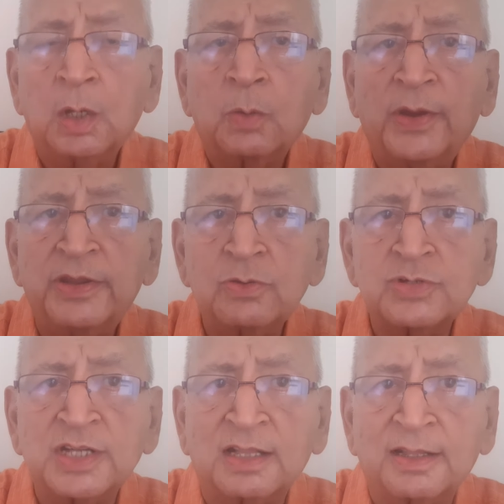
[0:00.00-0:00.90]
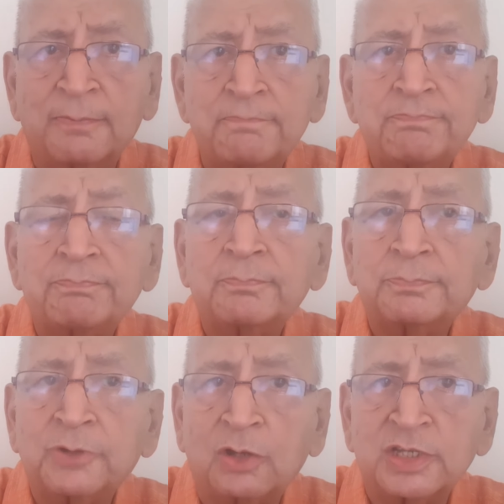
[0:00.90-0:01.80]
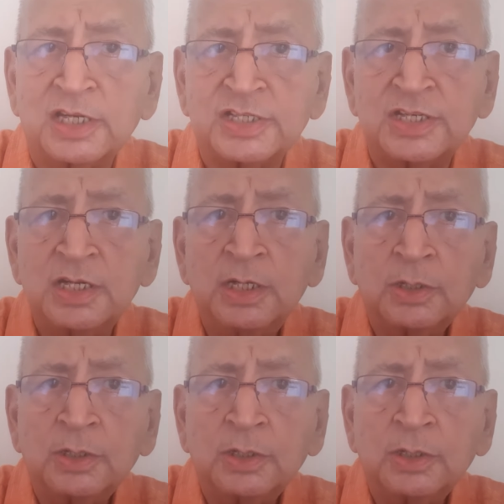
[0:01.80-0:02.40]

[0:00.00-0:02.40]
where you sell them projects,